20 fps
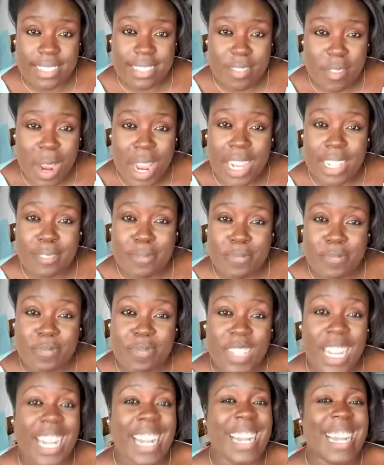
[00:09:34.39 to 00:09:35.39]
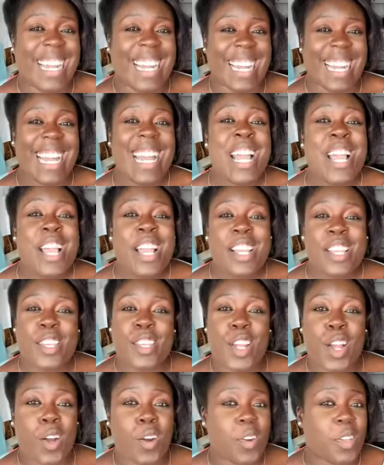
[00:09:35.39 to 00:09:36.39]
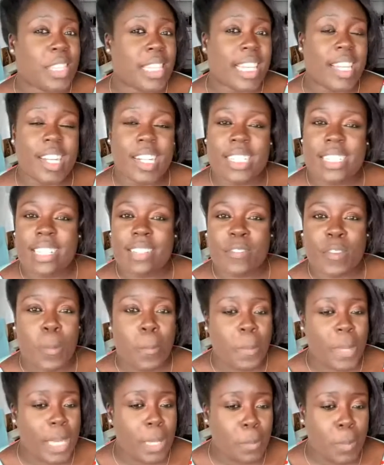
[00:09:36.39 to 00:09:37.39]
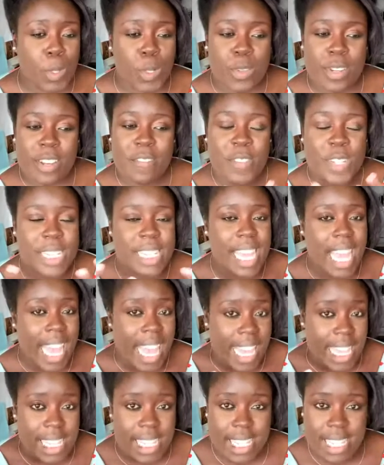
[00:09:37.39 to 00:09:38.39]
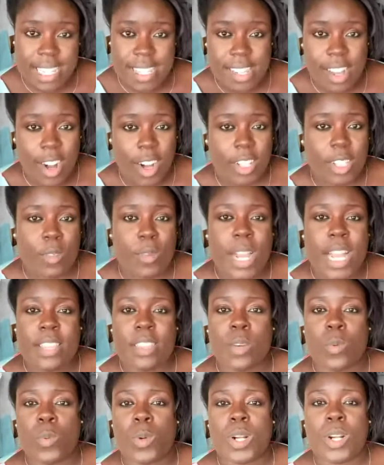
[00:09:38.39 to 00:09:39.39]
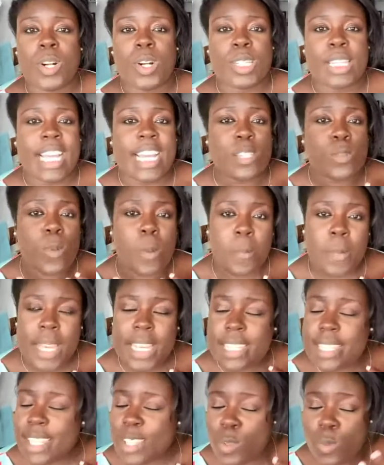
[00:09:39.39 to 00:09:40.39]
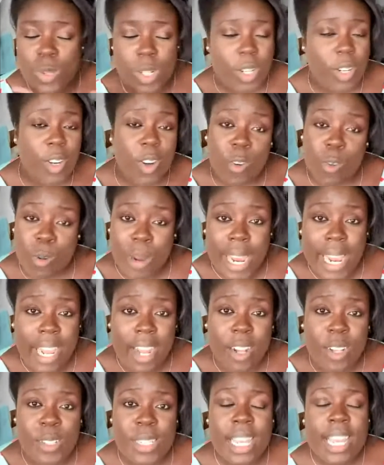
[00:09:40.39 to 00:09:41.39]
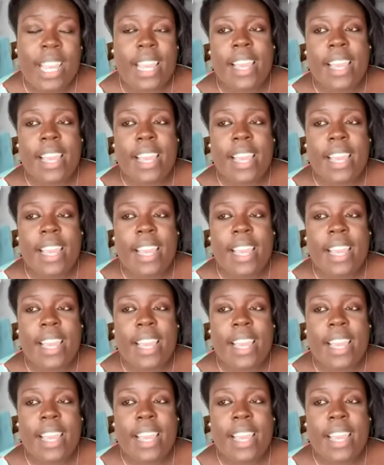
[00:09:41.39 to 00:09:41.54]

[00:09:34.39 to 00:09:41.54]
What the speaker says: Right? There are different people, different tastes all around the world. That's what makes this world go round.